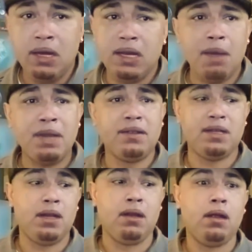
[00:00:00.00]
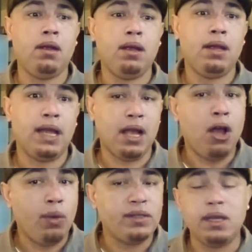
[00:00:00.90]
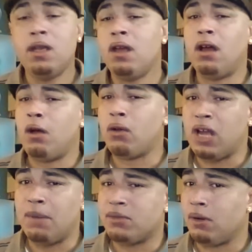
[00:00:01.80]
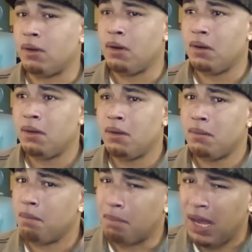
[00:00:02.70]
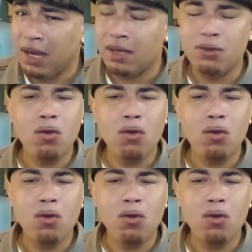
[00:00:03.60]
And I'm not saying, like I always say, all cops are bad.